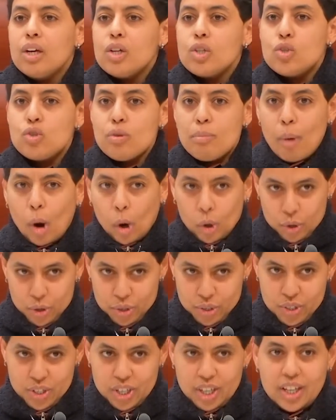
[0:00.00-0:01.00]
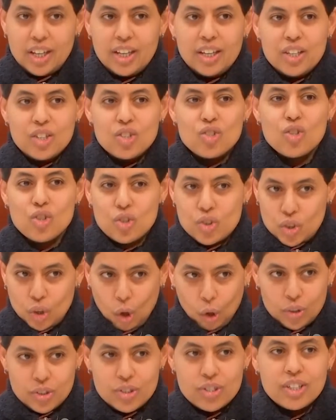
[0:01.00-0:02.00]
Democracy does
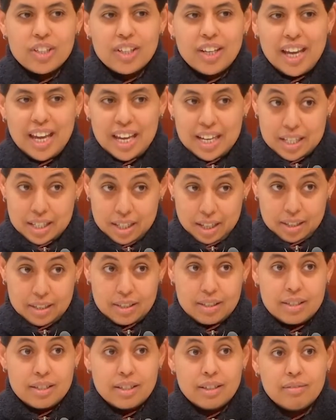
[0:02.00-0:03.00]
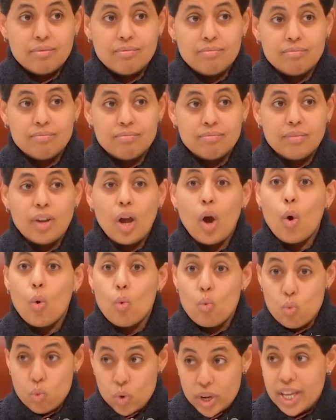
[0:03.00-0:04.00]
not exist.
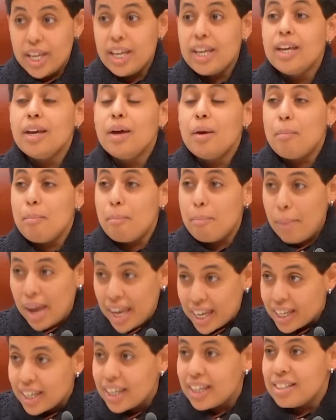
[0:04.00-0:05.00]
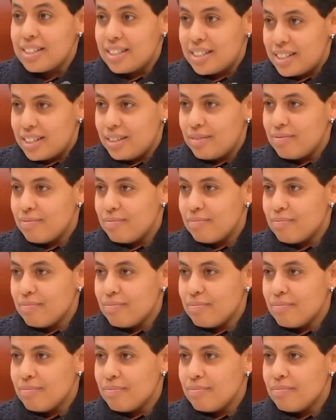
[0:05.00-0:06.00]
We make it.
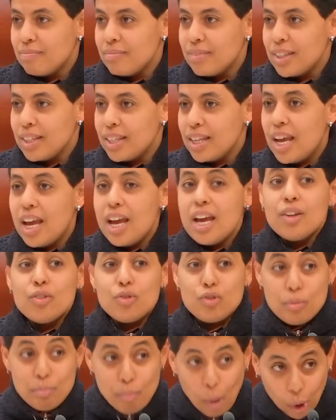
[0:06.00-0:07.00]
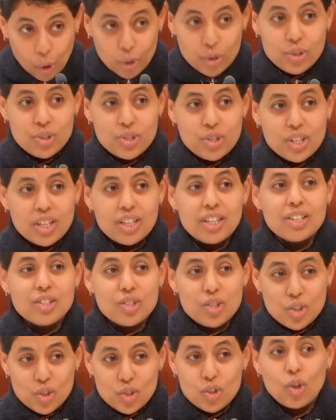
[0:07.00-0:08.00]
Democracy
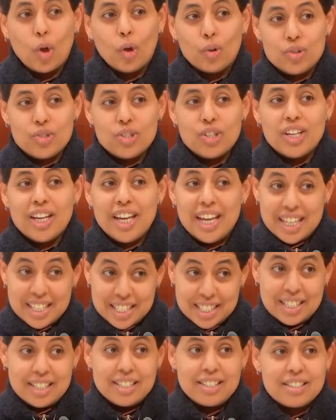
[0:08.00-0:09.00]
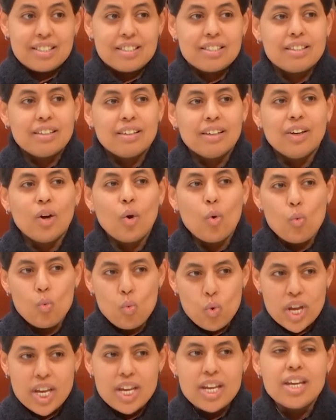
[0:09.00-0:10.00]
does not exist.
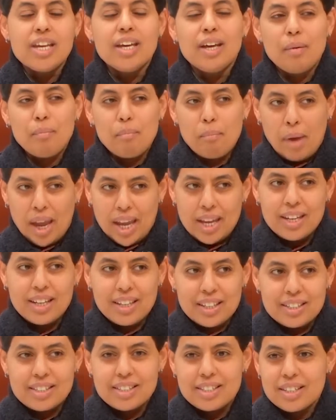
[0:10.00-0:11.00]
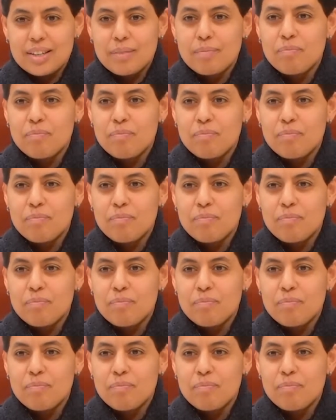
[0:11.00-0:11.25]
We make it.